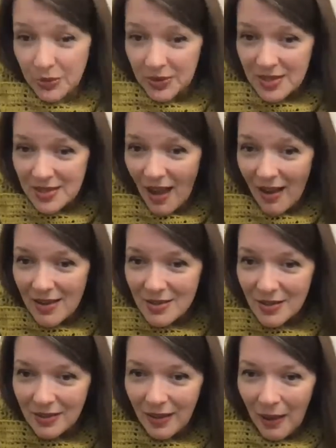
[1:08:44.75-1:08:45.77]
the stars
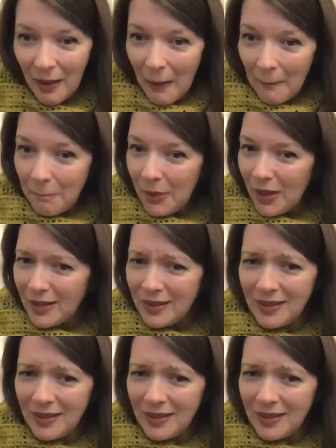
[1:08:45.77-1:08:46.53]
on, but